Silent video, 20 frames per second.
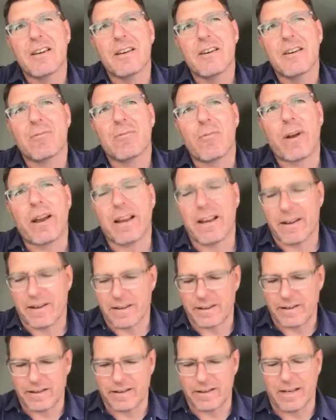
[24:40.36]
right?
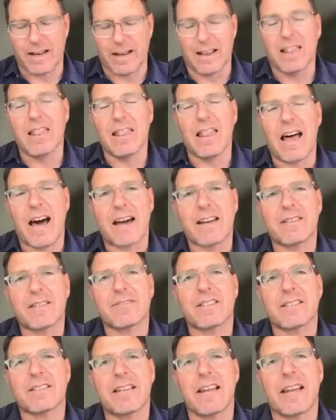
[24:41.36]
In a lot of
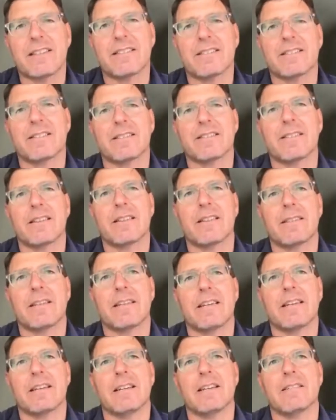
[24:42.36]
states,
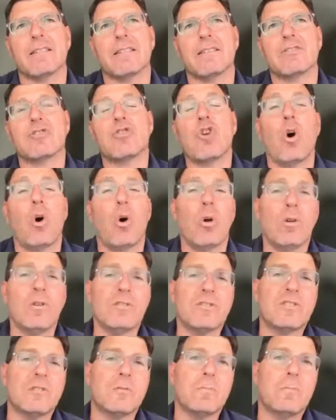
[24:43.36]
the
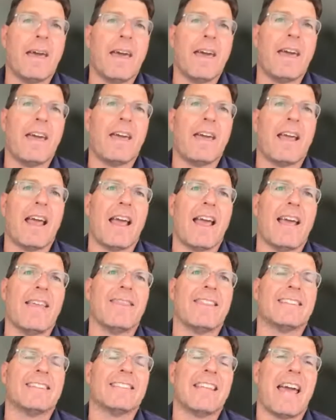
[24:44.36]
tolls you pay
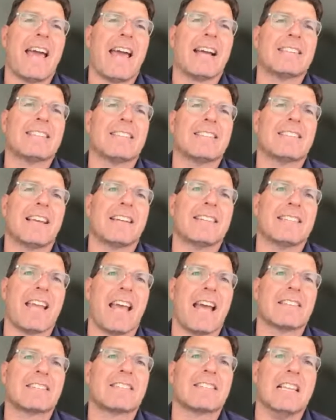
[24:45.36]
and the taxes on
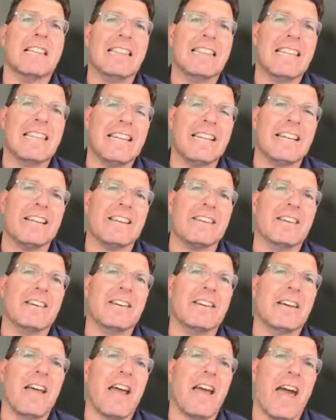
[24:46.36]
gasoline
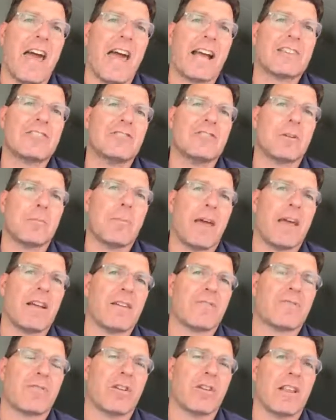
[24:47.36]
actually
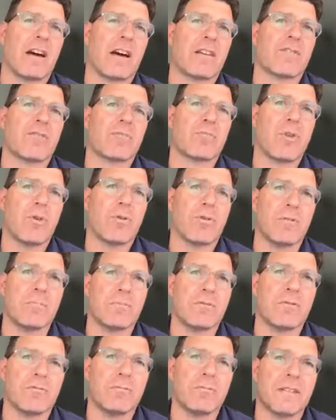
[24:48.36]
pay for a lot of the road
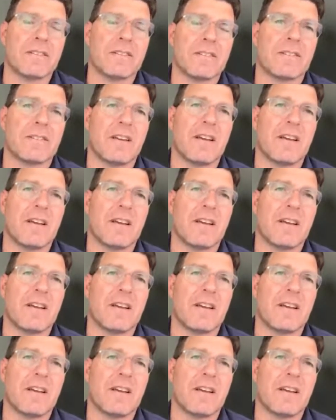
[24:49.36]
improvements.